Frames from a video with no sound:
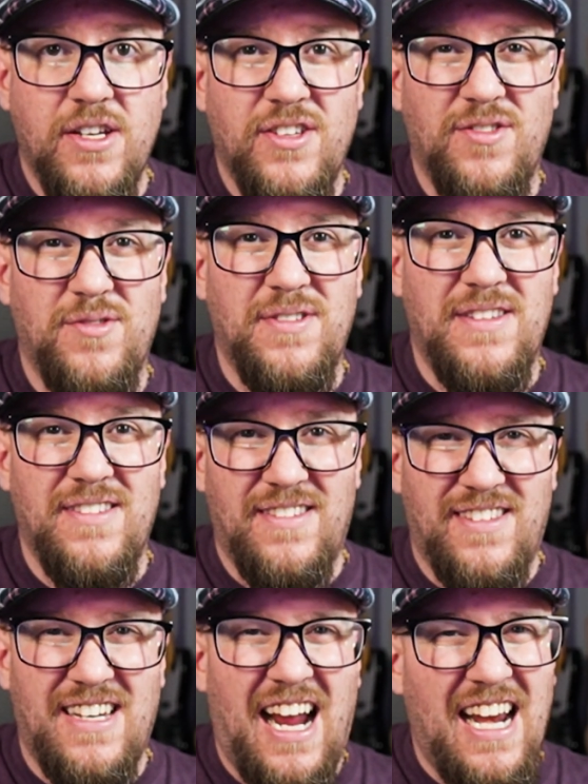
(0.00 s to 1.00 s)
So
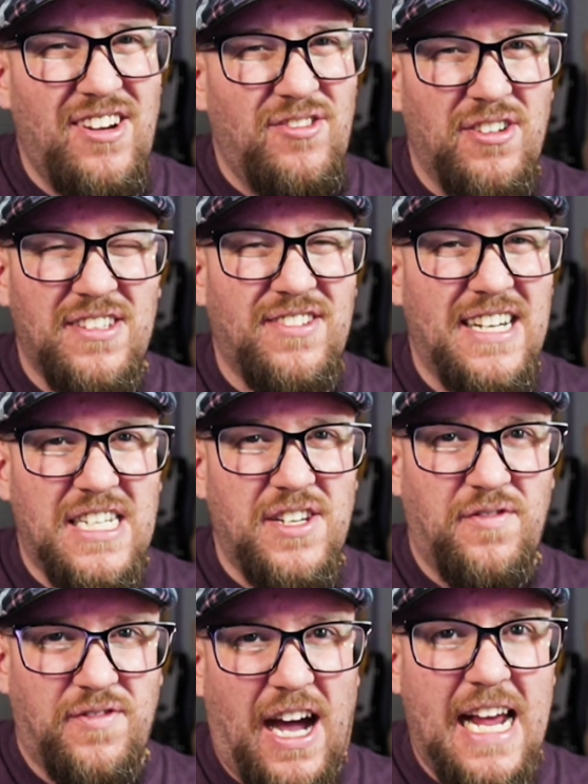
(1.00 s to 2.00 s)
it kind of looks like
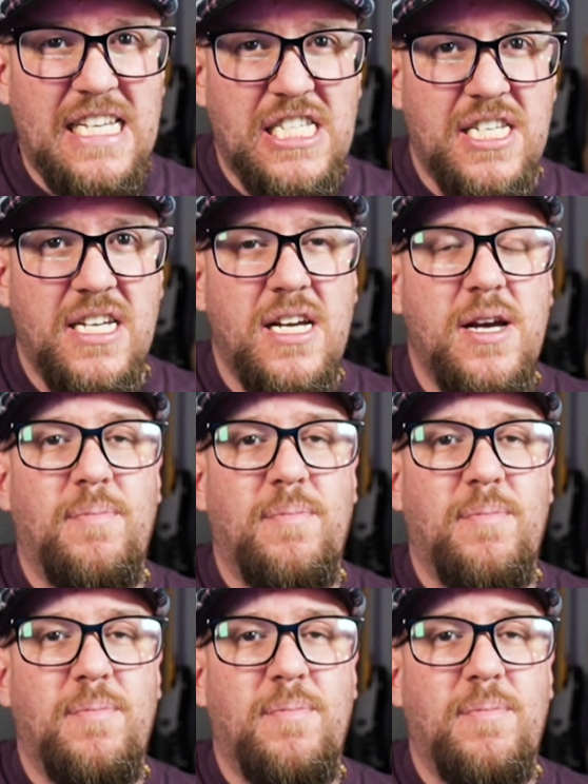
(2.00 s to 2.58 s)
device,